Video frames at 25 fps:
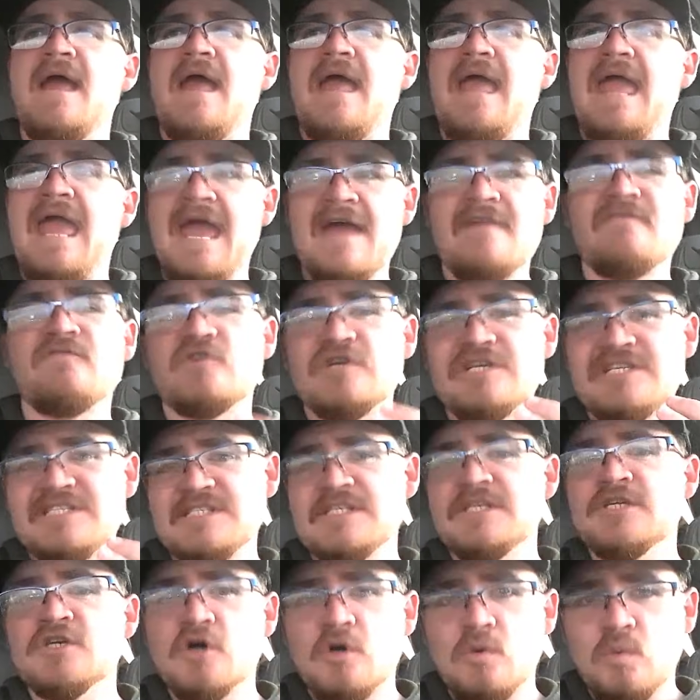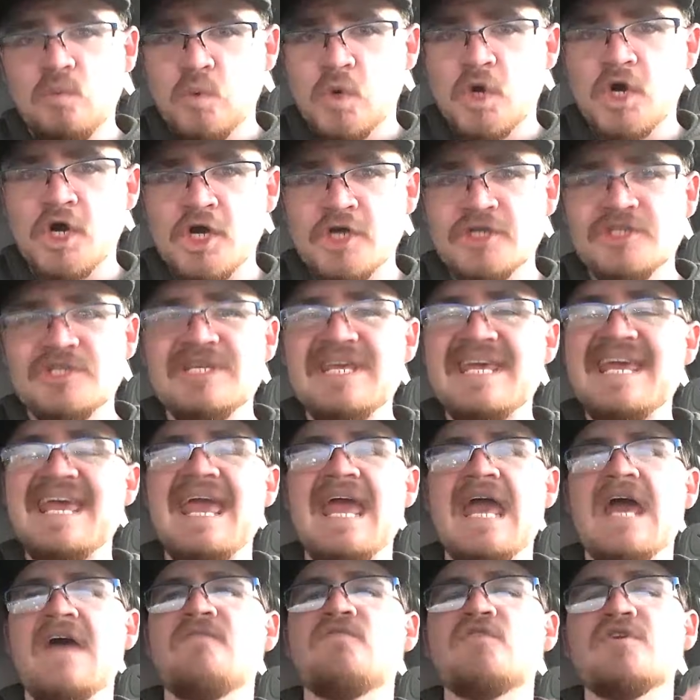every single word, to get
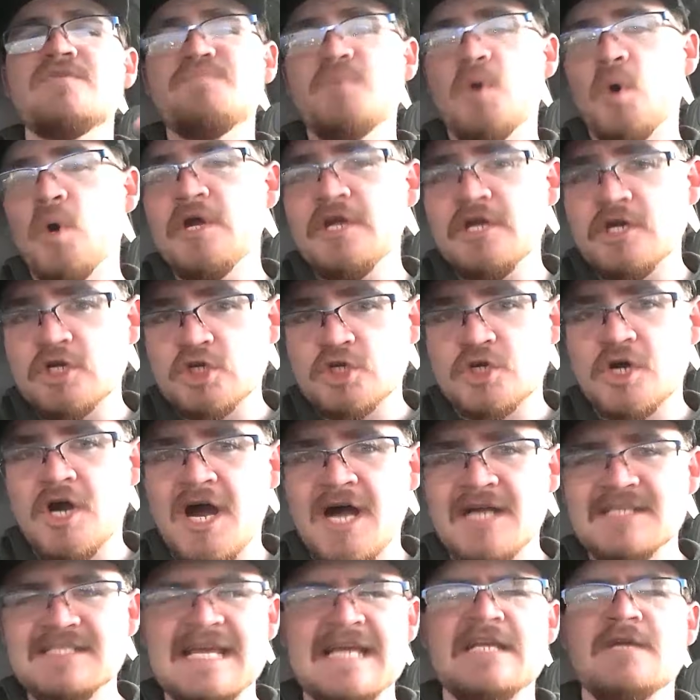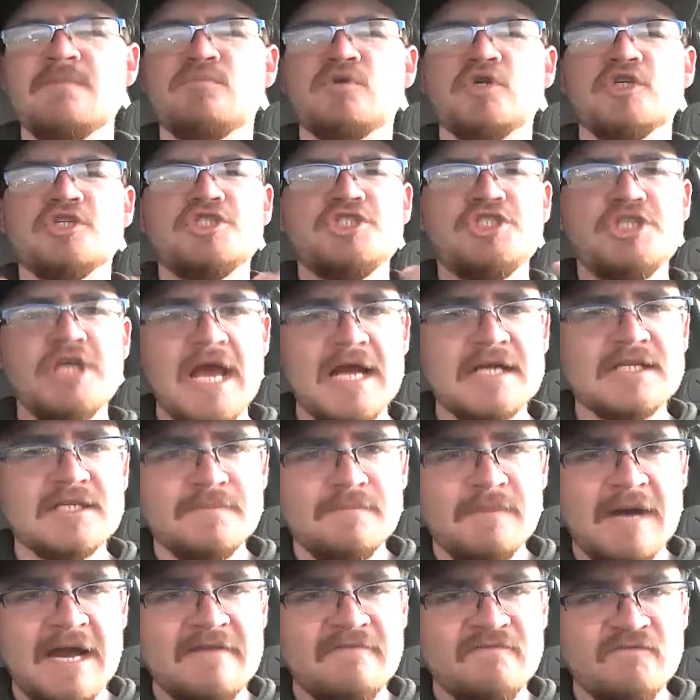every point across. I can project
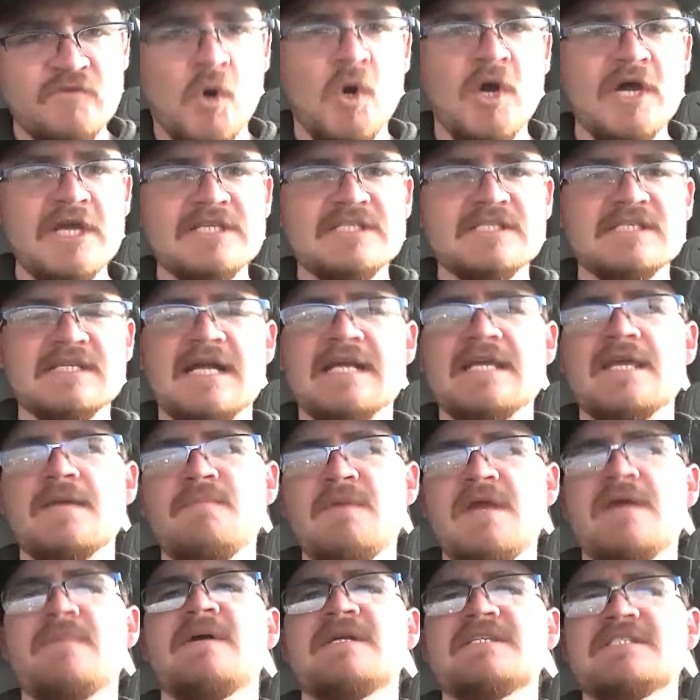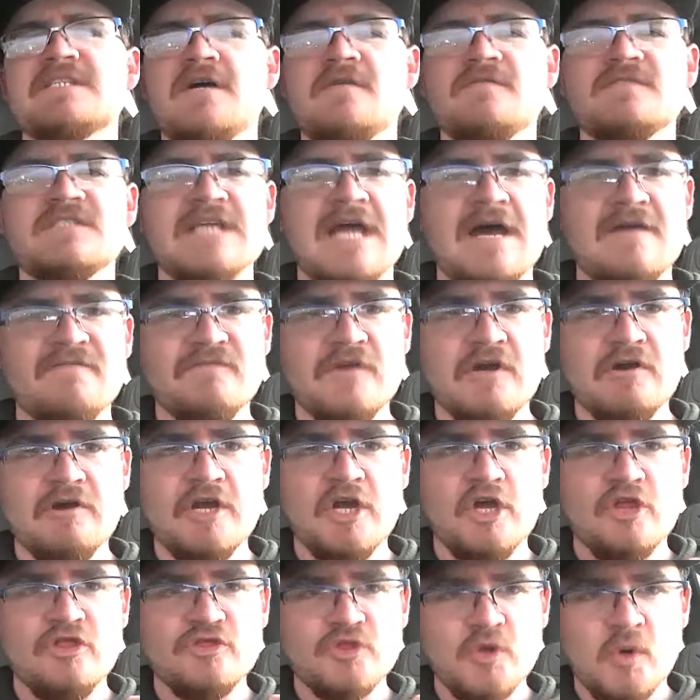my voice and I can make myself sound very
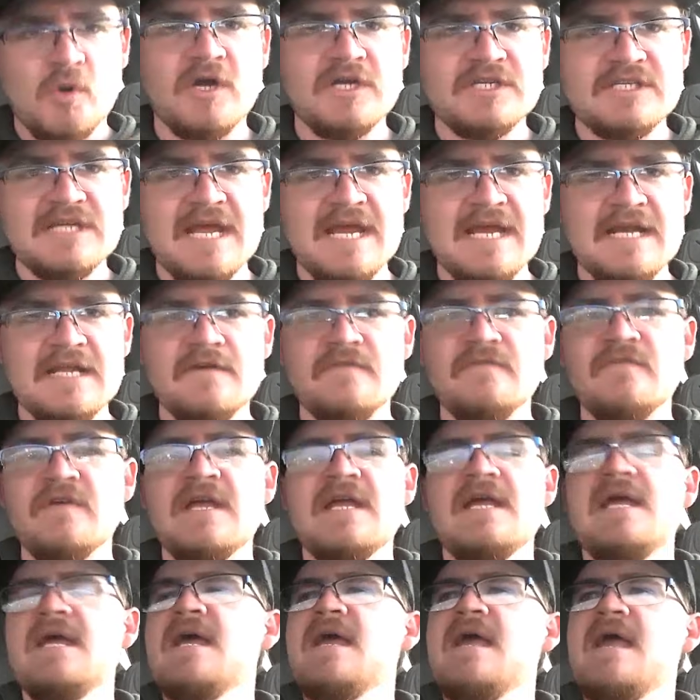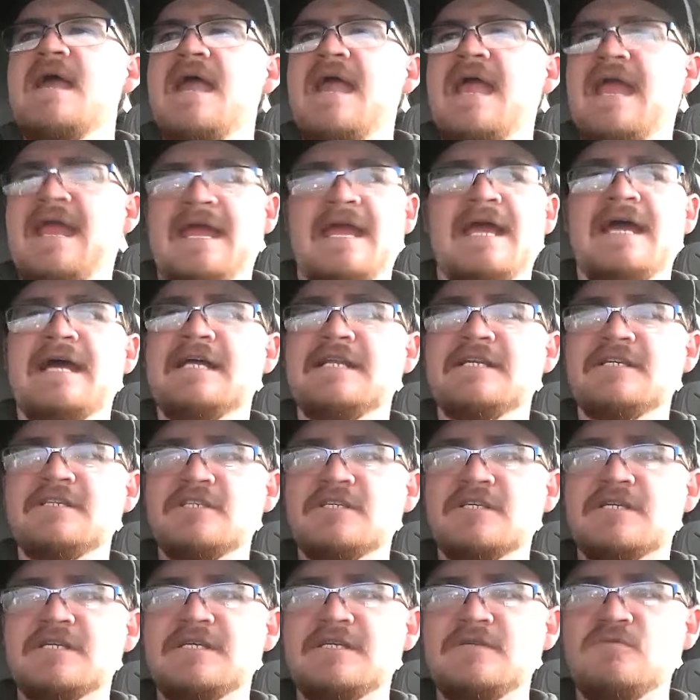authoritative
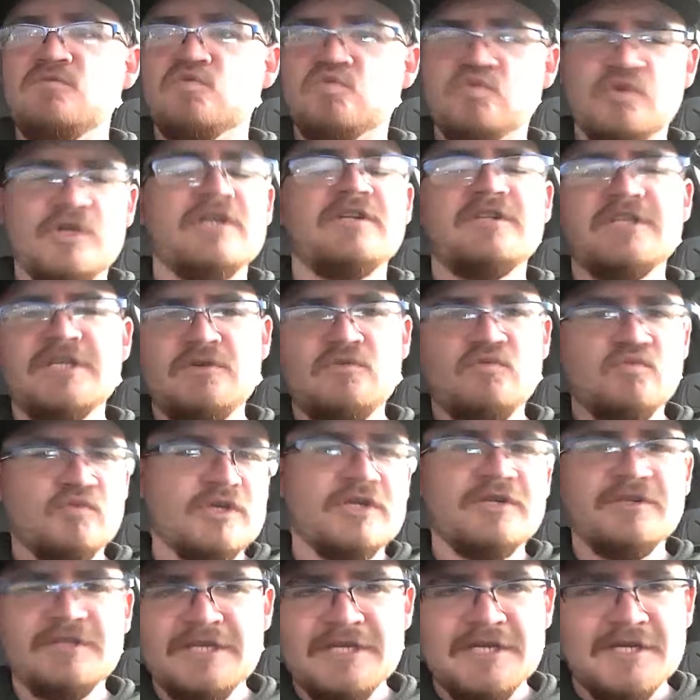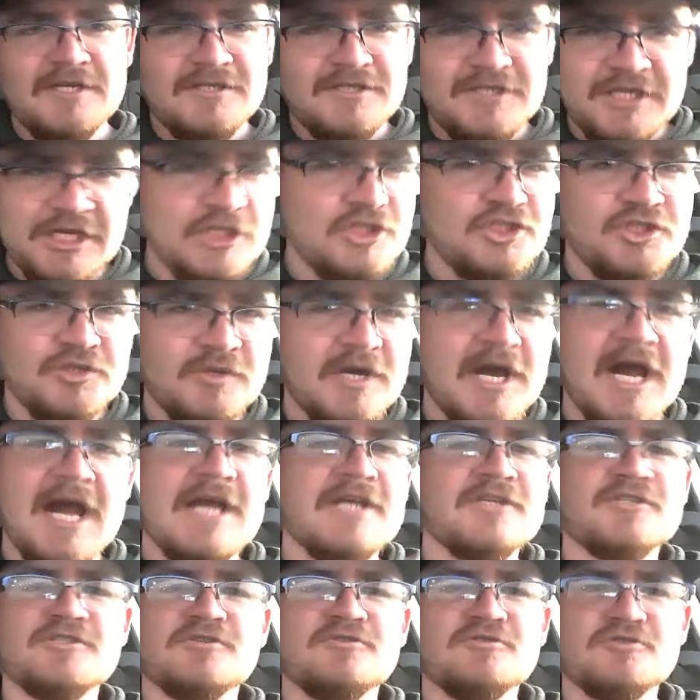and really, really teach you
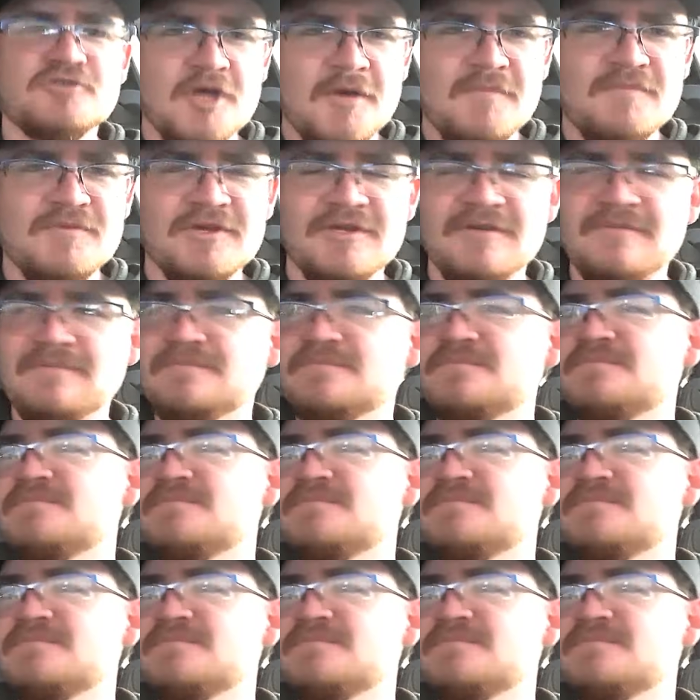guys something.